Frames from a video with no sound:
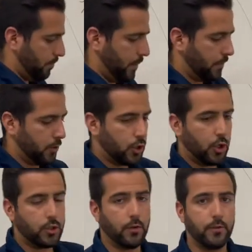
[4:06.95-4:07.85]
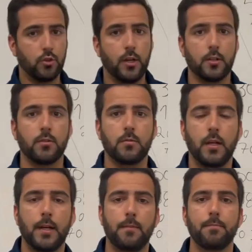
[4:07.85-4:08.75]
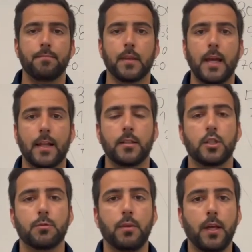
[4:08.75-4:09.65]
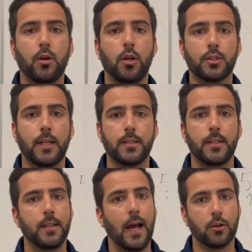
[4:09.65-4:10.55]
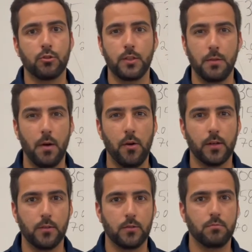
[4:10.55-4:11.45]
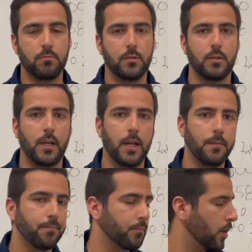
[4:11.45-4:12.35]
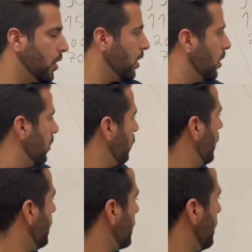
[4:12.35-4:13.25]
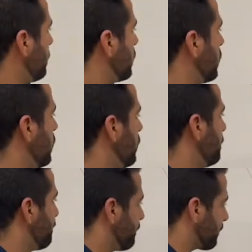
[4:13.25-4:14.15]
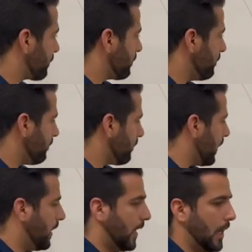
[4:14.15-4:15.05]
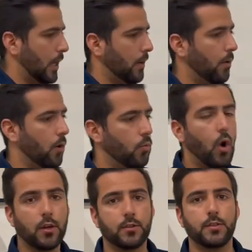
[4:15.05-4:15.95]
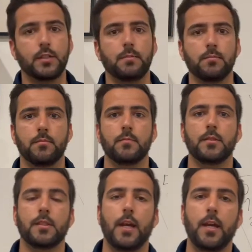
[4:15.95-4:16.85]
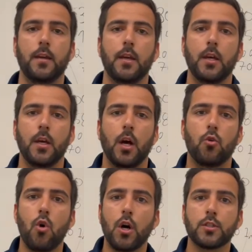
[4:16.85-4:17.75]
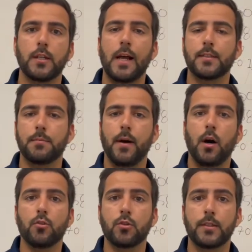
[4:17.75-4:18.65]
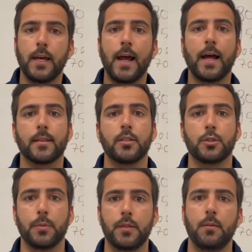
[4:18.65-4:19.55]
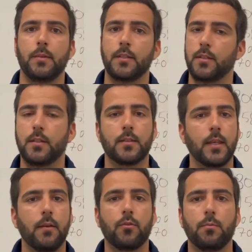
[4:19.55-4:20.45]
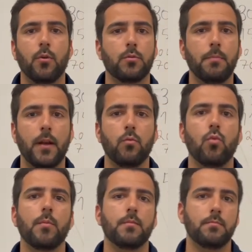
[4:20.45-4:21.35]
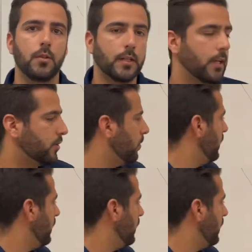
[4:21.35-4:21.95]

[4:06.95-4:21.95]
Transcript: big majority of international athletes playing college tennis than actually the Americans, okay? When it comes to a roster team, okay? A roster has about 10 athletes per team, and this is the same for both men and women, okay? So